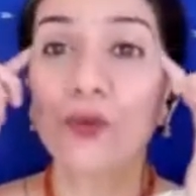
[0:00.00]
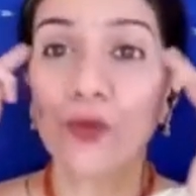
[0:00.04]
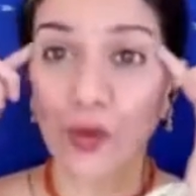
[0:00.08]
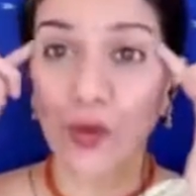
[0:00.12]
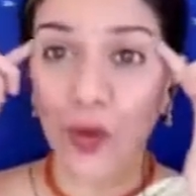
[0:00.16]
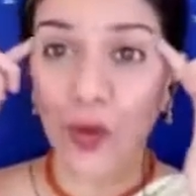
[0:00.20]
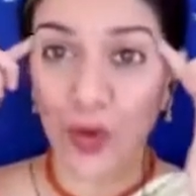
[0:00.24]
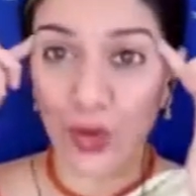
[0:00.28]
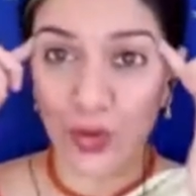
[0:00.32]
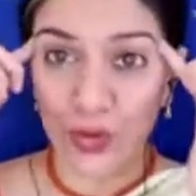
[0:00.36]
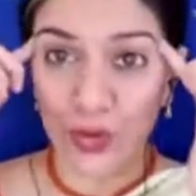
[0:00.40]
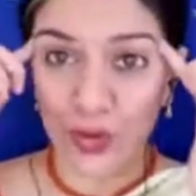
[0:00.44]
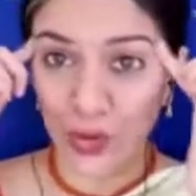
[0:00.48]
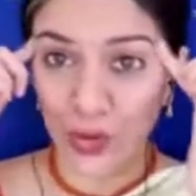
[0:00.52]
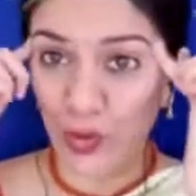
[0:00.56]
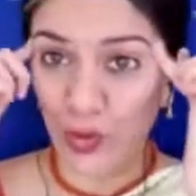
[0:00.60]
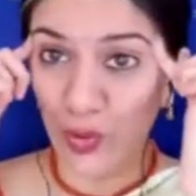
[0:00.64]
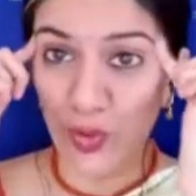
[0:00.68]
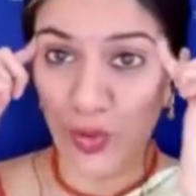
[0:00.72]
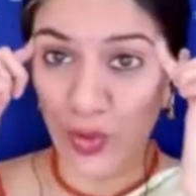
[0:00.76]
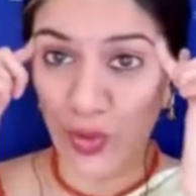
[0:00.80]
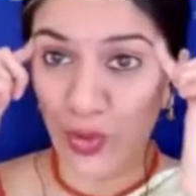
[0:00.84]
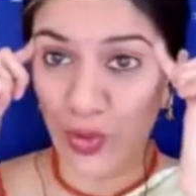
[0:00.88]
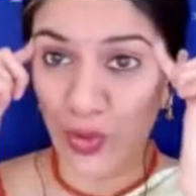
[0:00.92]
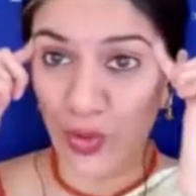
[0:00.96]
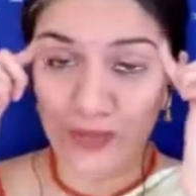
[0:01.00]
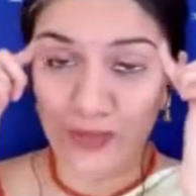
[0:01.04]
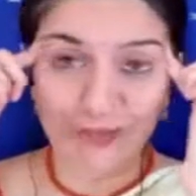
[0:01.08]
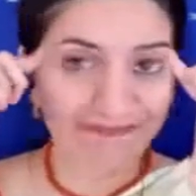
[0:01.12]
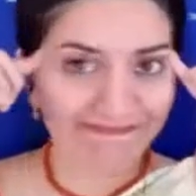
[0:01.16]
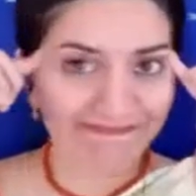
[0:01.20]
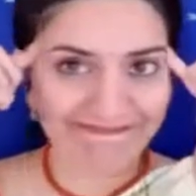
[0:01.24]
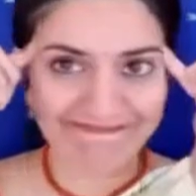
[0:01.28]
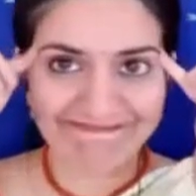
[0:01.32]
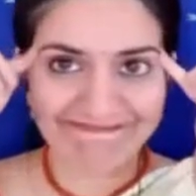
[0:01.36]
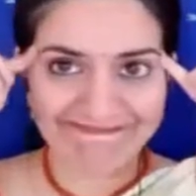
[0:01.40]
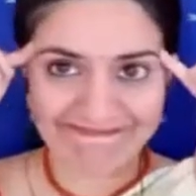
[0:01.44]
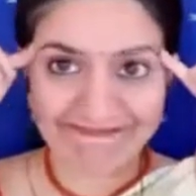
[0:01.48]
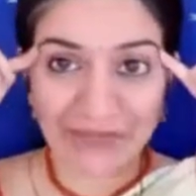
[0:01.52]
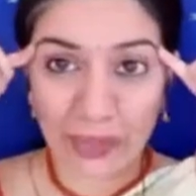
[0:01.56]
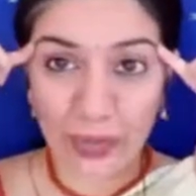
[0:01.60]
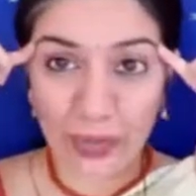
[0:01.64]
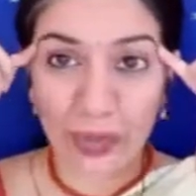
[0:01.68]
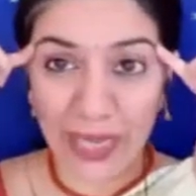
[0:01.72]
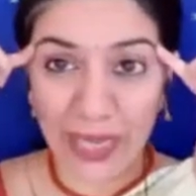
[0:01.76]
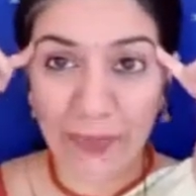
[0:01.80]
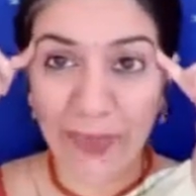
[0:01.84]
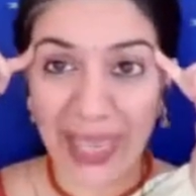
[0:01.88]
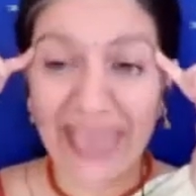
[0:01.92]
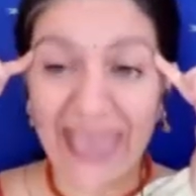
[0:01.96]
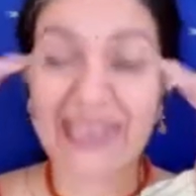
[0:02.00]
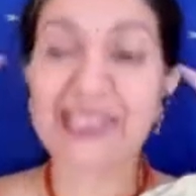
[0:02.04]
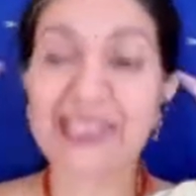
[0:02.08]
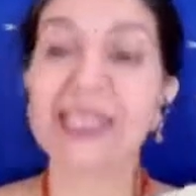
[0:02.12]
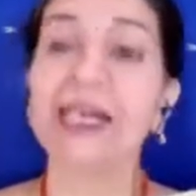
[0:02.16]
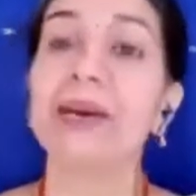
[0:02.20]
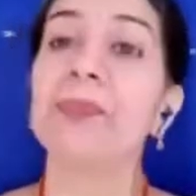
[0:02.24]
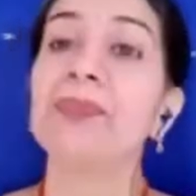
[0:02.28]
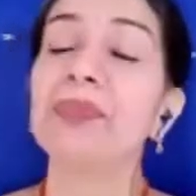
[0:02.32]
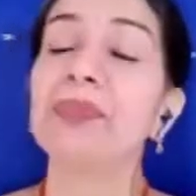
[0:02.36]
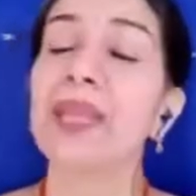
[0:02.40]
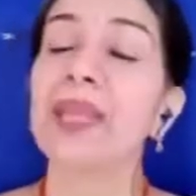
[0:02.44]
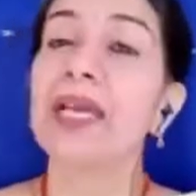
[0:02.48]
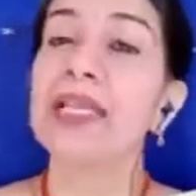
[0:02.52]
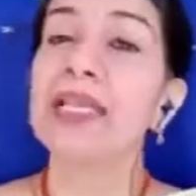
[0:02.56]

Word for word: for your gray matter.